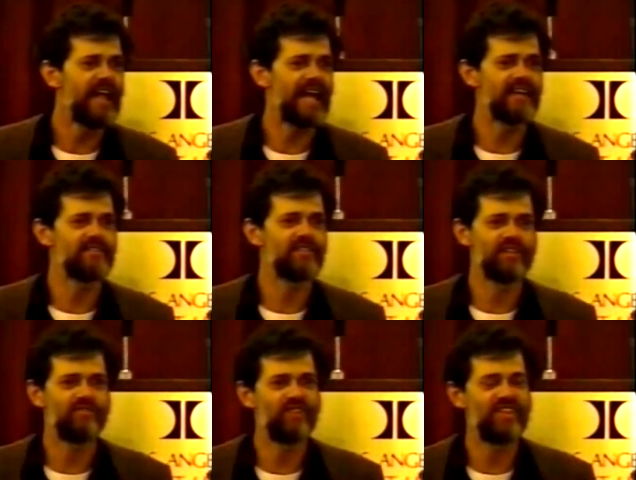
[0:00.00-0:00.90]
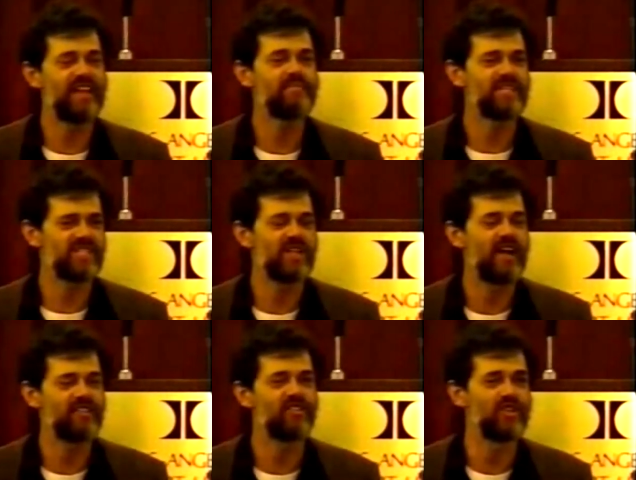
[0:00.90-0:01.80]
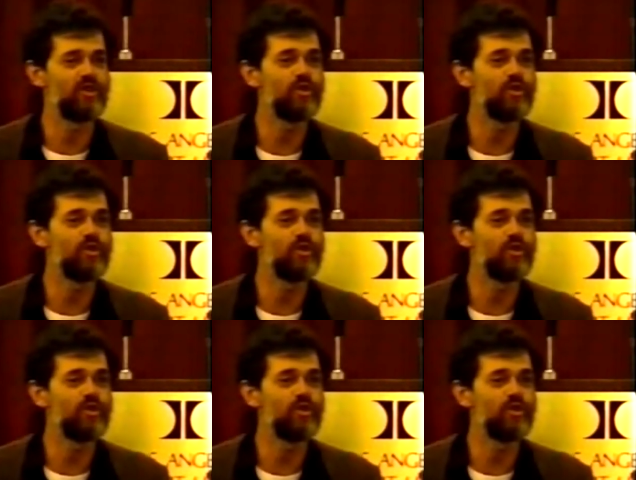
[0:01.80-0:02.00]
And for them, it's not the